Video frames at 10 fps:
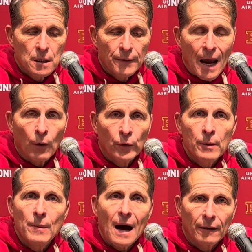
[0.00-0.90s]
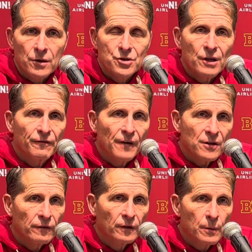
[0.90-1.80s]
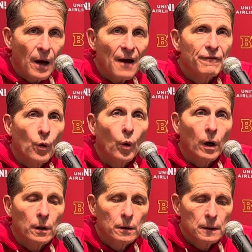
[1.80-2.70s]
They out-rebounded us defensively by 4.